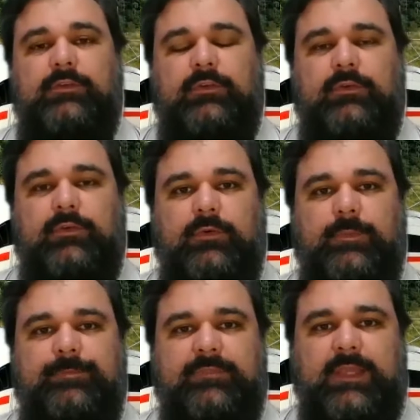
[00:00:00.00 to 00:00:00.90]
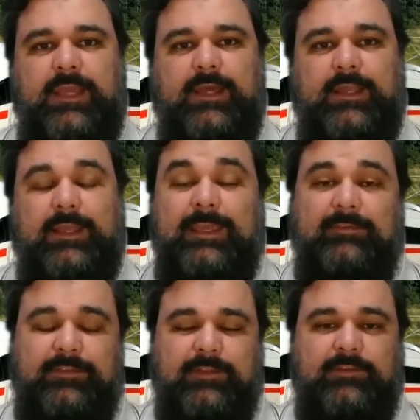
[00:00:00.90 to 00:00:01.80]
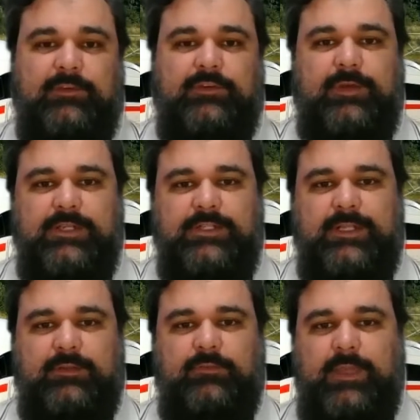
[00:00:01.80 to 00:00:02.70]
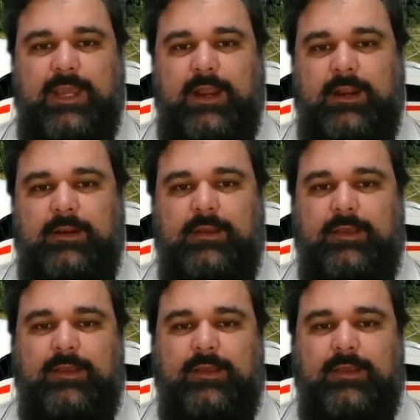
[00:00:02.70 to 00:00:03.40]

to leave the situation that we are